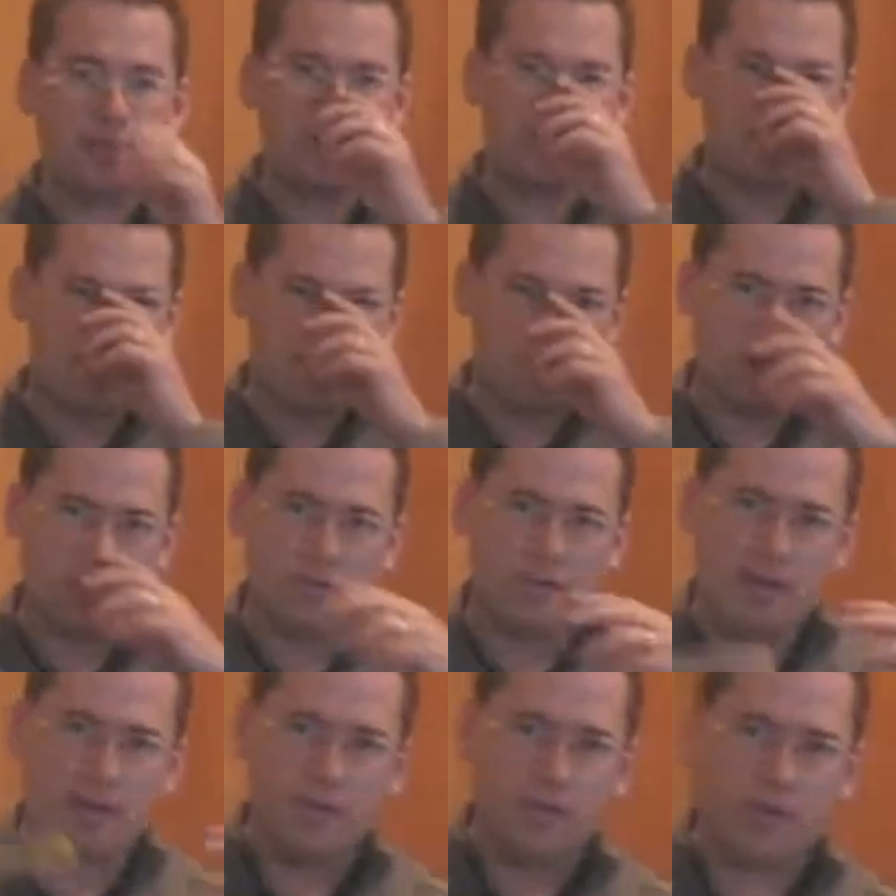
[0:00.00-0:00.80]
thing, especially if
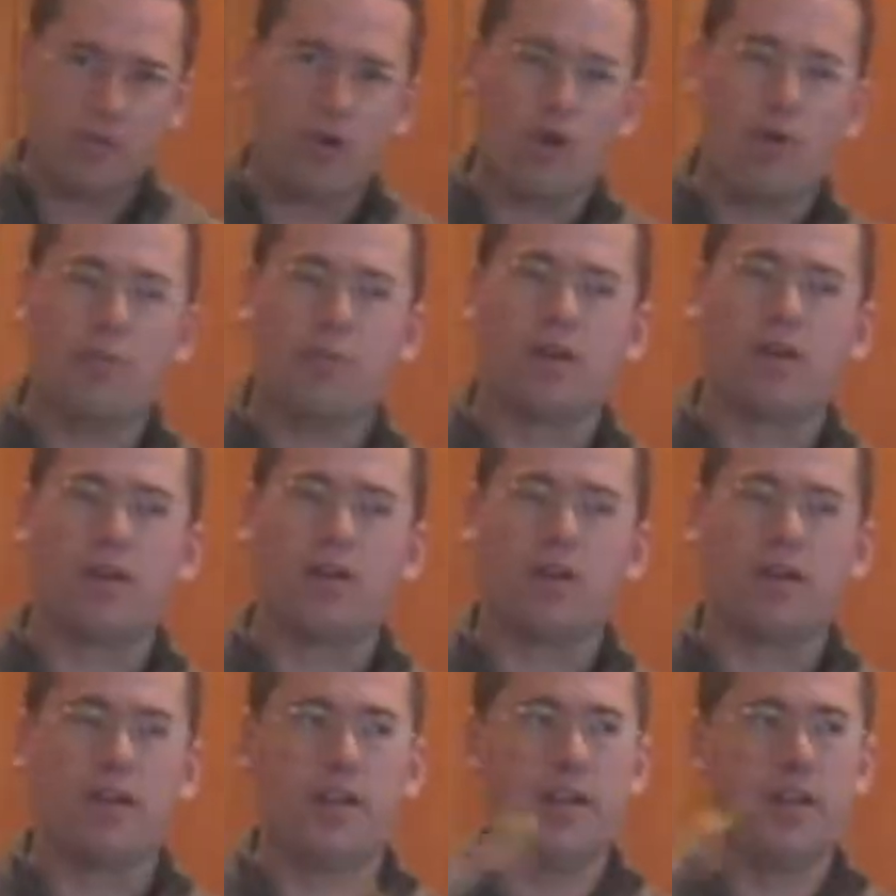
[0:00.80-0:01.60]
you're in an open
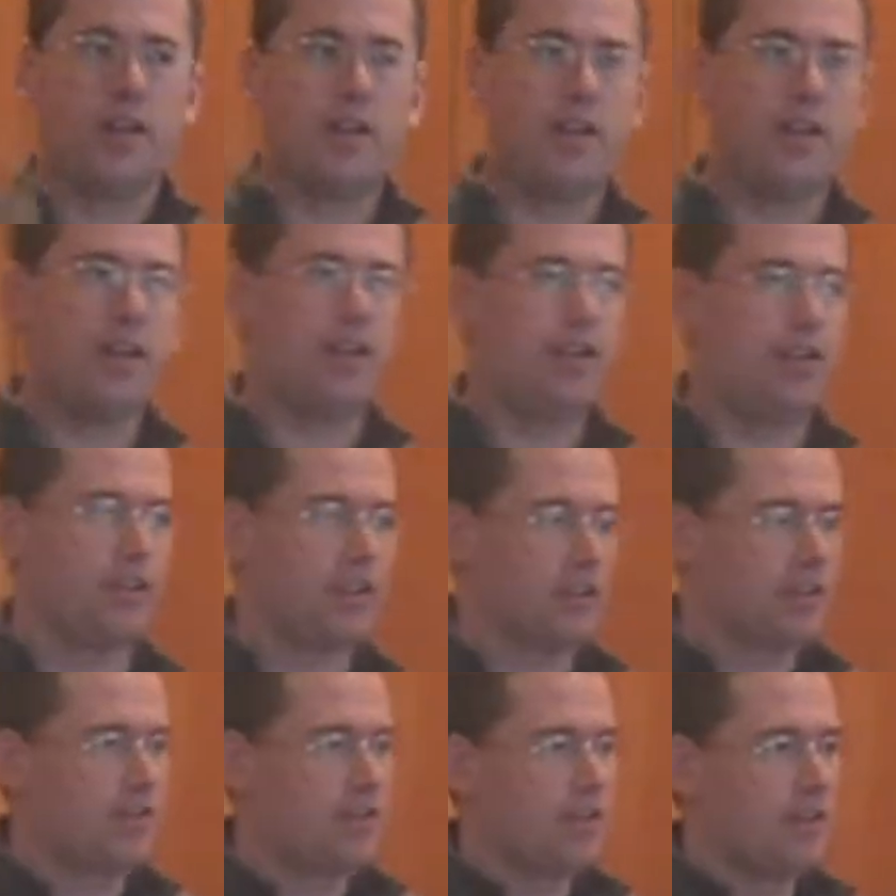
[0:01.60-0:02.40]
area and you
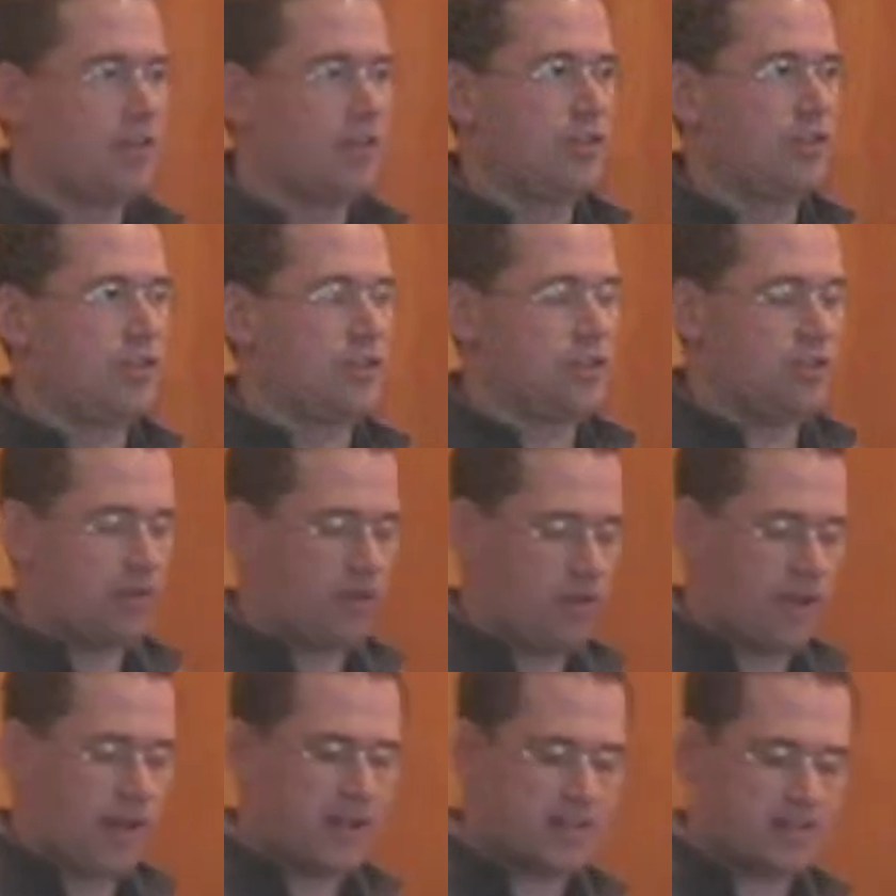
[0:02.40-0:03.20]
can
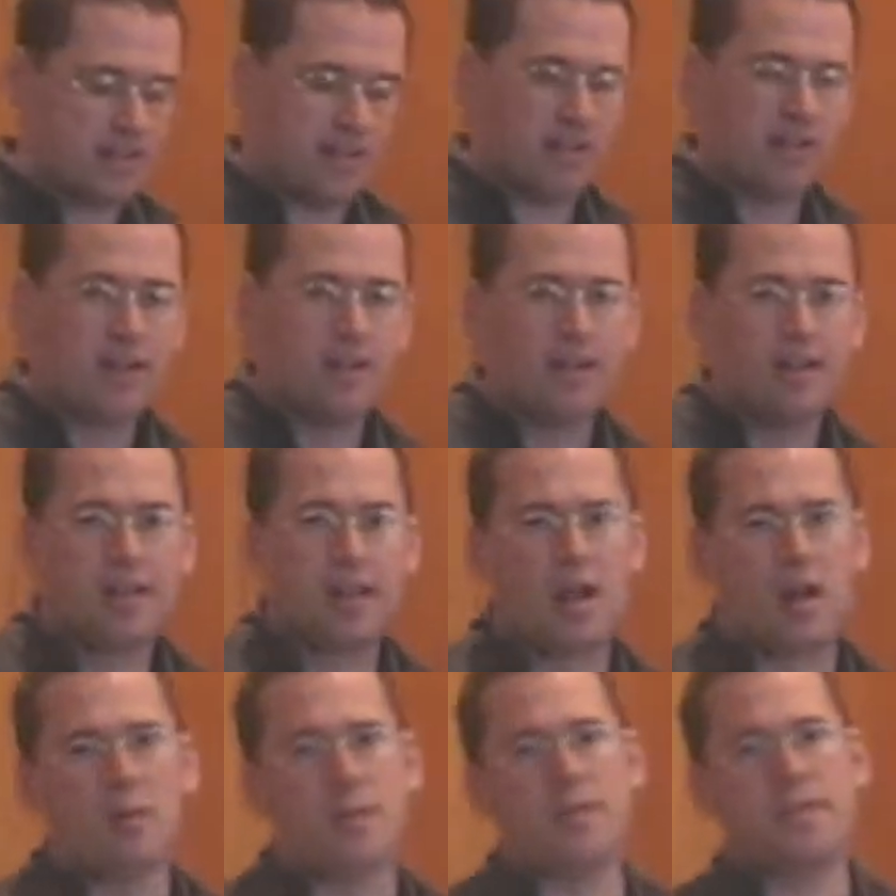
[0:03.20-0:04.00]
utilize it.
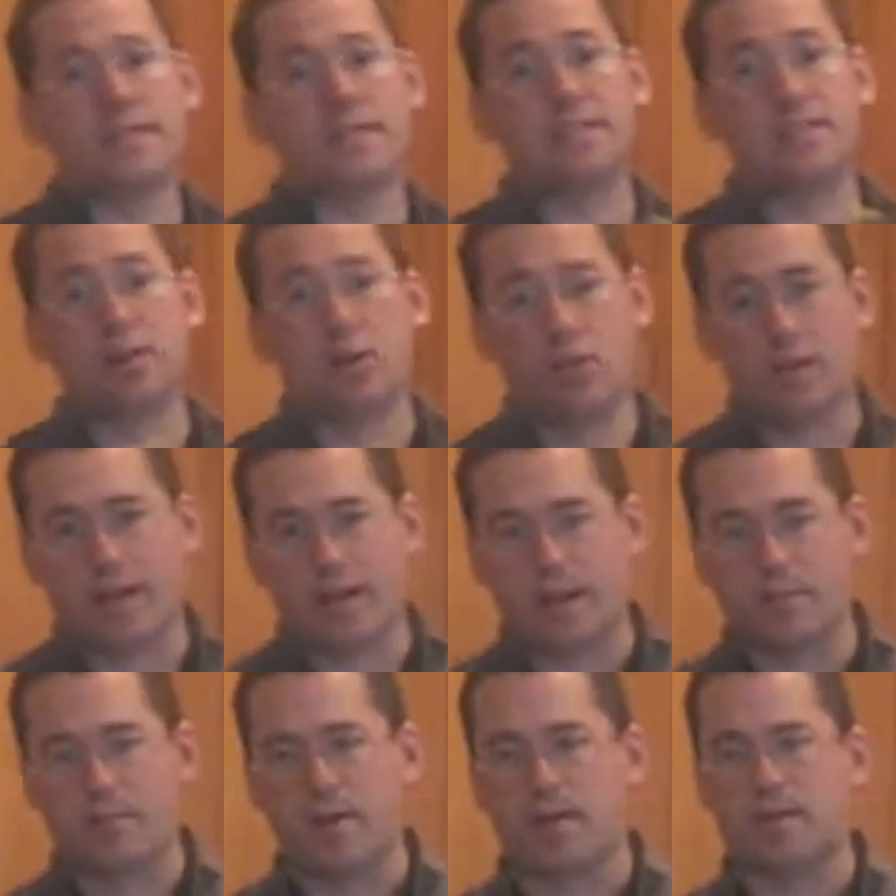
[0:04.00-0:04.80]
A couple of things I don't
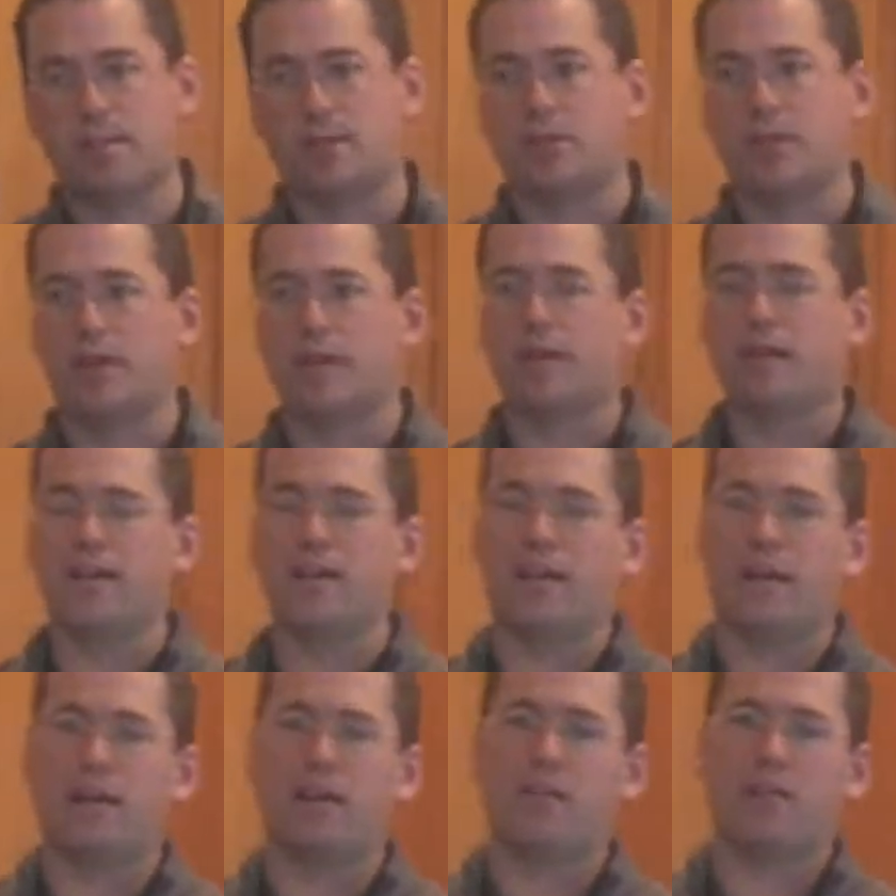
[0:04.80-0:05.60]
like about
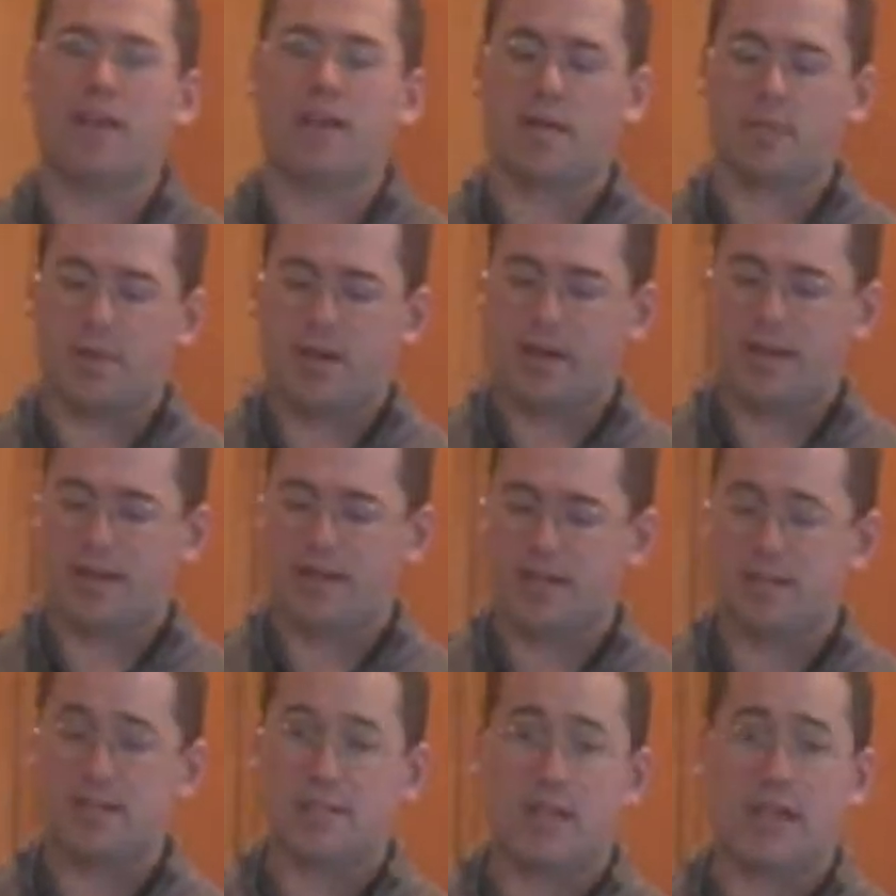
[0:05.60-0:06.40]

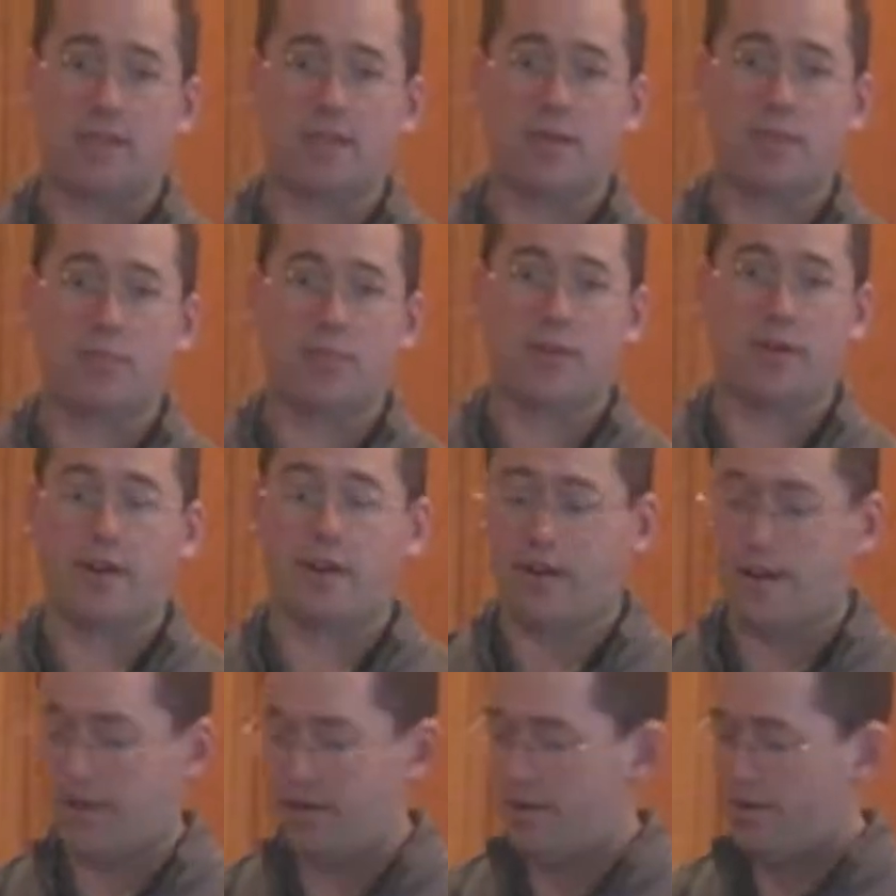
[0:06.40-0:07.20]
it is kind of the imprint
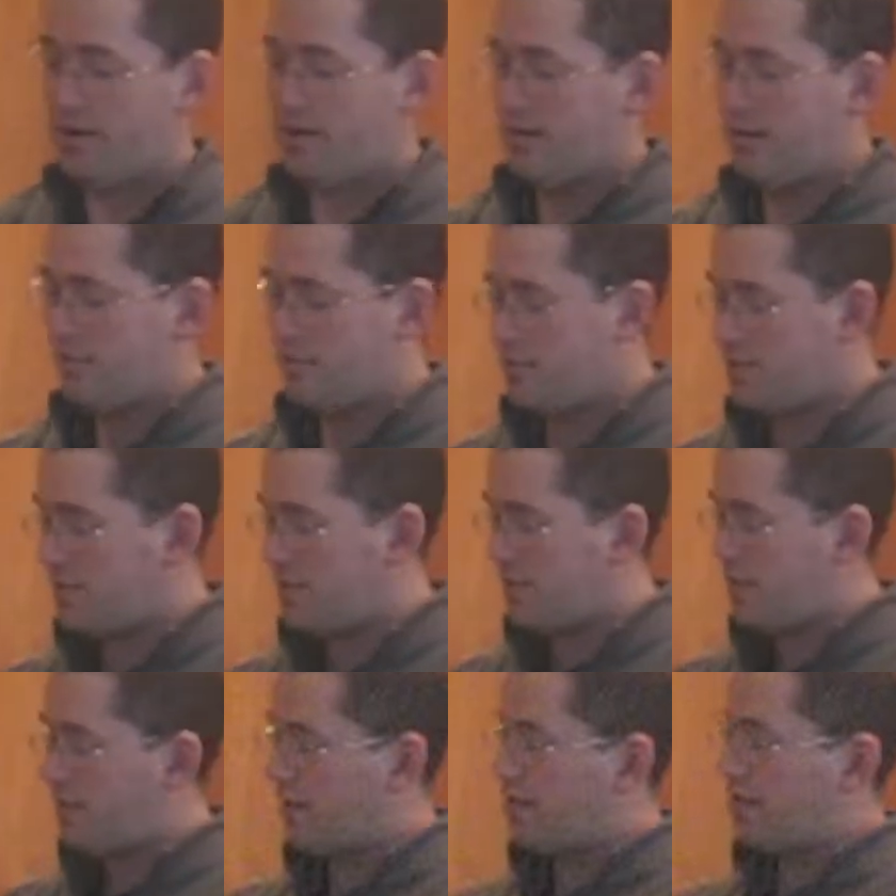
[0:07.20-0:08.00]
area. If you
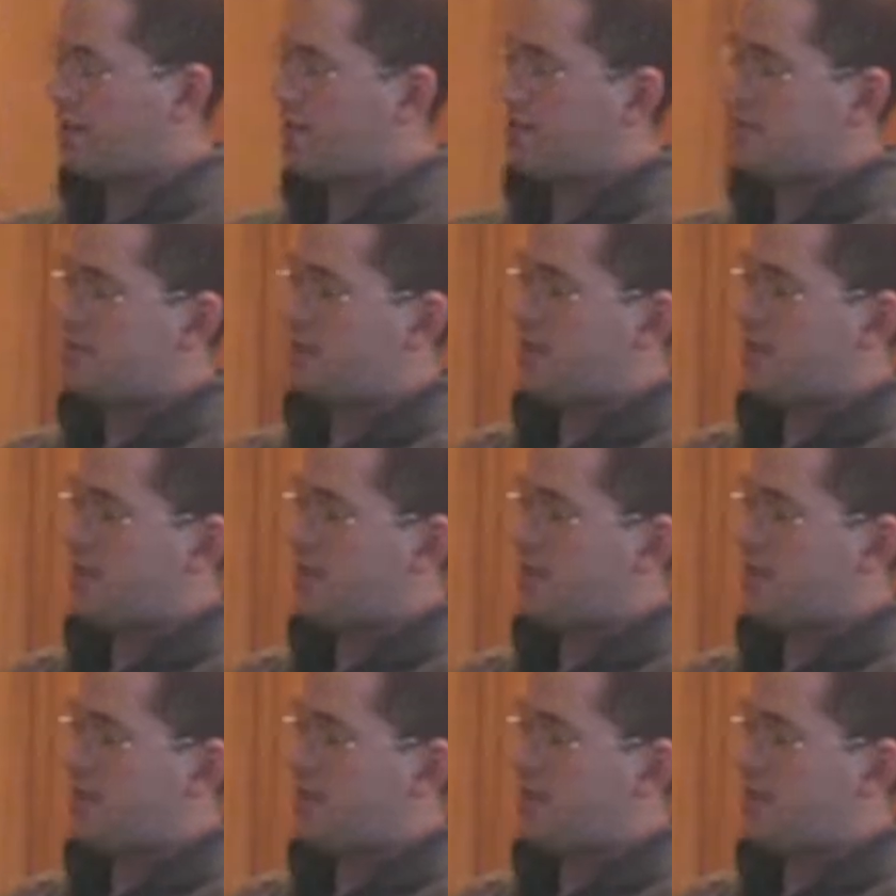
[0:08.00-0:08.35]
see here, you can